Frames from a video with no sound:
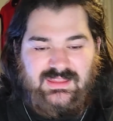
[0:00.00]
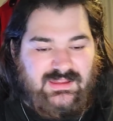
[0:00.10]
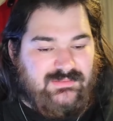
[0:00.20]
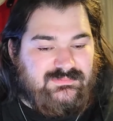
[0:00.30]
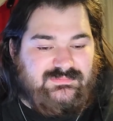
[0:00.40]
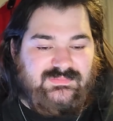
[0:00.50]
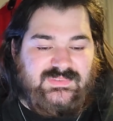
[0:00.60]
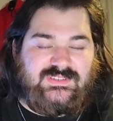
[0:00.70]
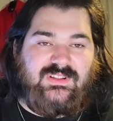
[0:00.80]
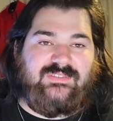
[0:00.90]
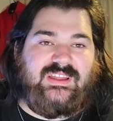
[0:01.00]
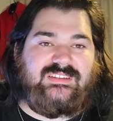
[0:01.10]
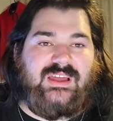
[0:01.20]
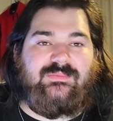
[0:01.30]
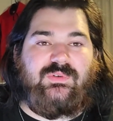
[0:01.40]
Well, that's all I've got
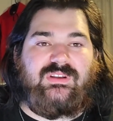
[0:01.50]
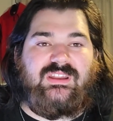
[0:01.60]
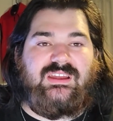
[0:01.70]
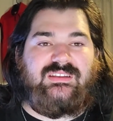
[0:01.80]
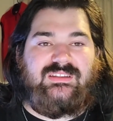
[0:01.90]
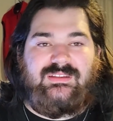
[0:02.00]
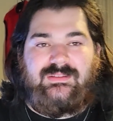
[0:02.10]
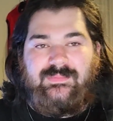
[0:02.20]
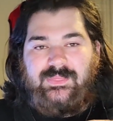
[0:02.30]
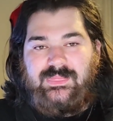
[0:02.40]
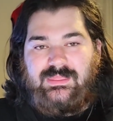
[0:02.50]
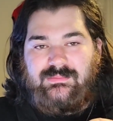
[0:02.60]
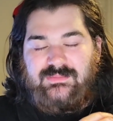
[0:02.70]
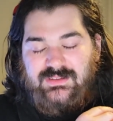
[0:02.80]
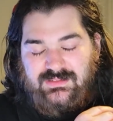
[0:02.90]
time for tonight.
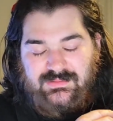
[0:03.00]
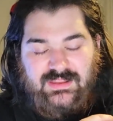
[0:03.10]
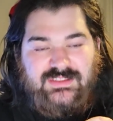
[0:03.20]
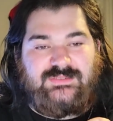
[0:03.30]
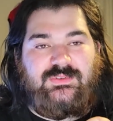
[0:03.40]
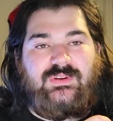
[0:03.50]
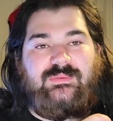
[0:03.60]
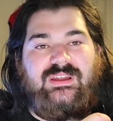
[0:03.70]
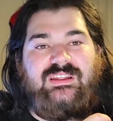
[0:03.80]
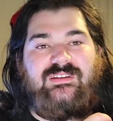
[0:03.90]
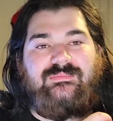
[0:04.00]
I'm going to end this recording right here.